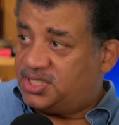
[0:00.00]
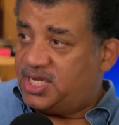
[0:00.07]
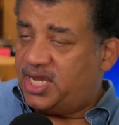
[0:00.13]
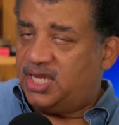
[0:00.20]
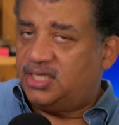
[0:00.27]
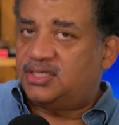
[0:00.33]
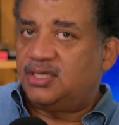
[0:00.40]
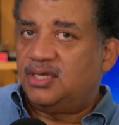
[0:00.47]

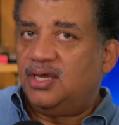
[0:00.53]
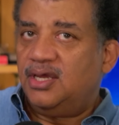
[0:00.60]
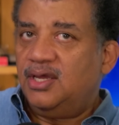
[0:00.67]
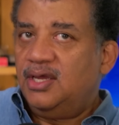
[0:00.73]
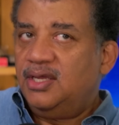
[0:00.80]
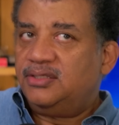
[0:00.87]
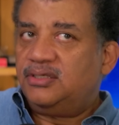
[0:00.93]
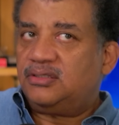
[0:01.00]
state
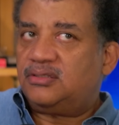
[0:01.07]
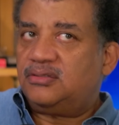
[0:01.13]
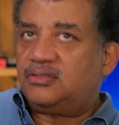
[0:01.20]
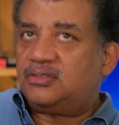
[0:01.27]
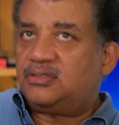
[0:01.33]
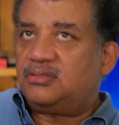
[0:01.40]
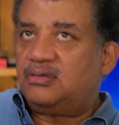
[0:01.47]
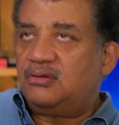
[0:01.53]
to
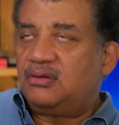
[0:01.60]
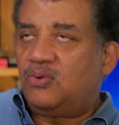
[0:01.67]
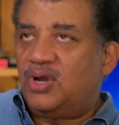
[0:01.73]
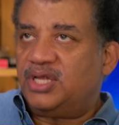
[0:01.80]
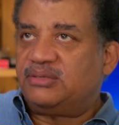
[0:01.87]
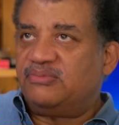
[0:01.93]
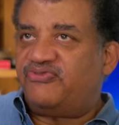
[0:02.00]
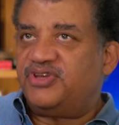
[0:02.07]
turn
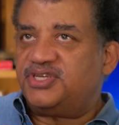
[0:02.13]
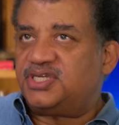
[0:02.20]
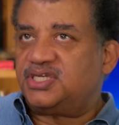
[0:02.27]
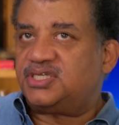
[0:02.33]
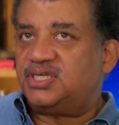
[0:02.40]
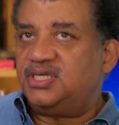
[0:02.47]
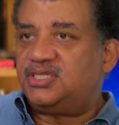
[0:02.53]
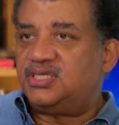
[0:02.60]
quantum
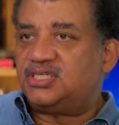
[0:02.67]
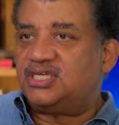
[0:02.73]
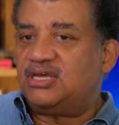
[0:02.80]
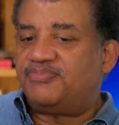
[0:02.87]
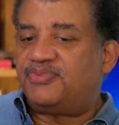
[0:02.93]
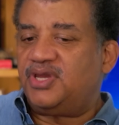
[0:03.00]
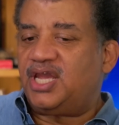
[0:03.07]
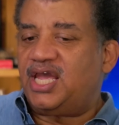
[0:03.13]
physics into
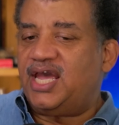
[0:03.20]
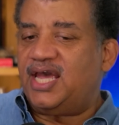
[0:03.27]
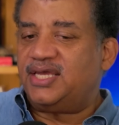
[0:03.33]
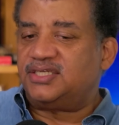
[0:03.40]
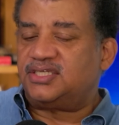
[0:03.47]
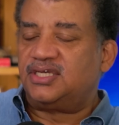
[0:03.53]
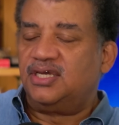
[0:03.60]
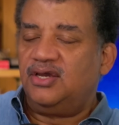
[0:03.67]
something
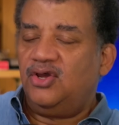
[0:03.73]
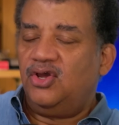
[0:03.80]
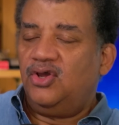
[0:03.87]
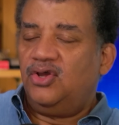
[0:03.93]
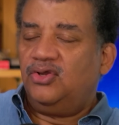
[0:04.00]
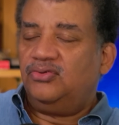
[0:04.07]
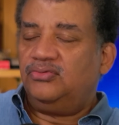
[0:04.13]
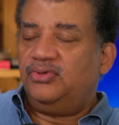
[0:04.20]
as
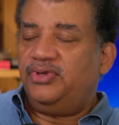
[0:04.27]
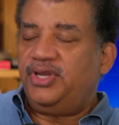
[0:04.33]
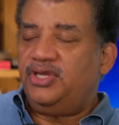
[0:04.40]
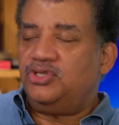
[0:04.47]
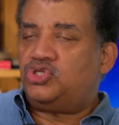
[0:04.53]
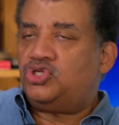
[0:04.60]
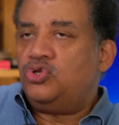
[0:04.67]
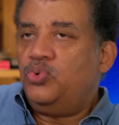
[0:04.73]

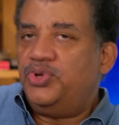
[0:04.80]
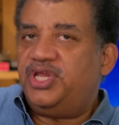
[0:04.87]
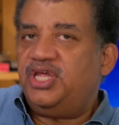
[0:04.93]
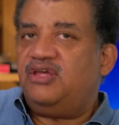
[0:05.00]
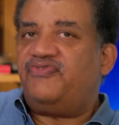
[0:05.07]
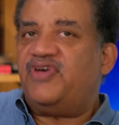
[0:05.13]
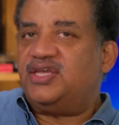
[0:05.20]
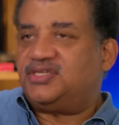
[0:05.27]

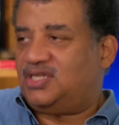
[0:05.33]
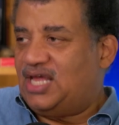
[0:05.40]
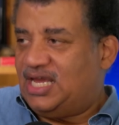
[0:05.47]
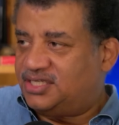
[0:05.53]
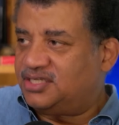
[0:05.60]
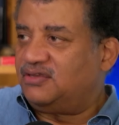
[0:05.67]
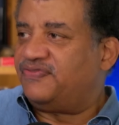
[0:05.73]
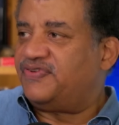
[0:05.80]
intuitive as
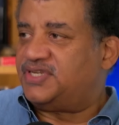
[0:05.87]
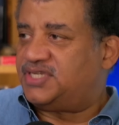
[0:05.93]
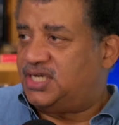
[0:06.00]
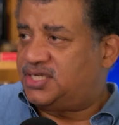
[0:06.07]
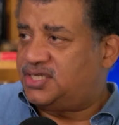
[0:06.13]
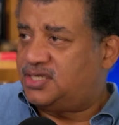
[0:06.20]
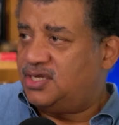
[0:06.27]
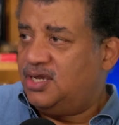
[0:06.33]
classical
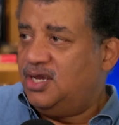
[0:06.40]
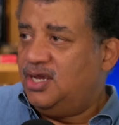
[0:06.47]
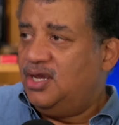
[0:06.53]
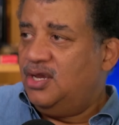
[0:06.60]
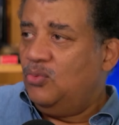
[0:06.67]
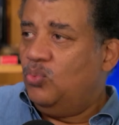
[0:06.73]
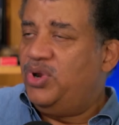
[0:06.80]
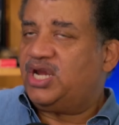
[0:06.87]
physics?
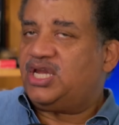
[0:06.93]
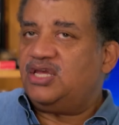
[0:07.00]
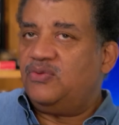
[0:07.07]
We're,